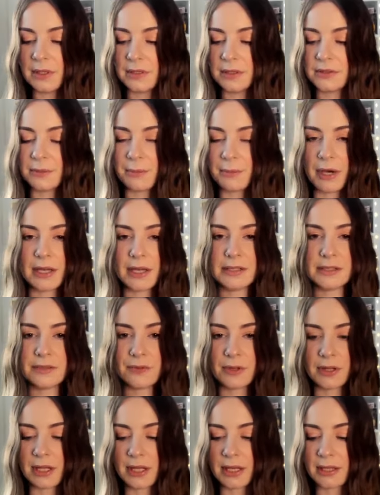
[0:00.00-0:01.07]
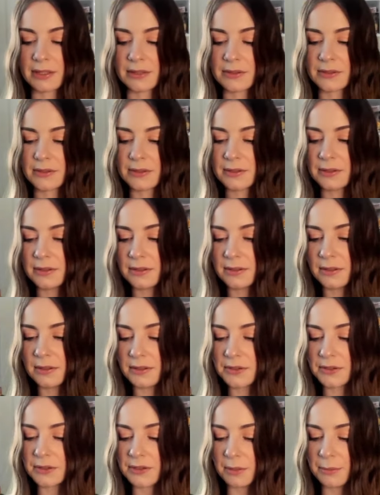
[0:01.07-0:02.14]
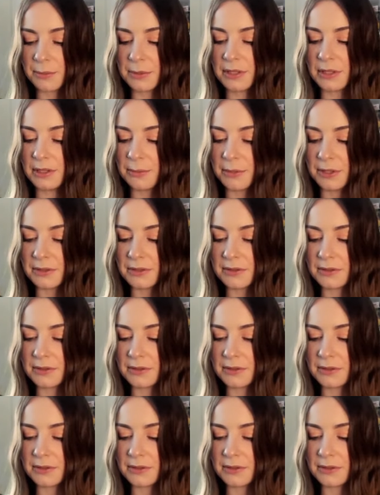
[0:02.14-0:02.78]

Demise of the Land, Summon Limit.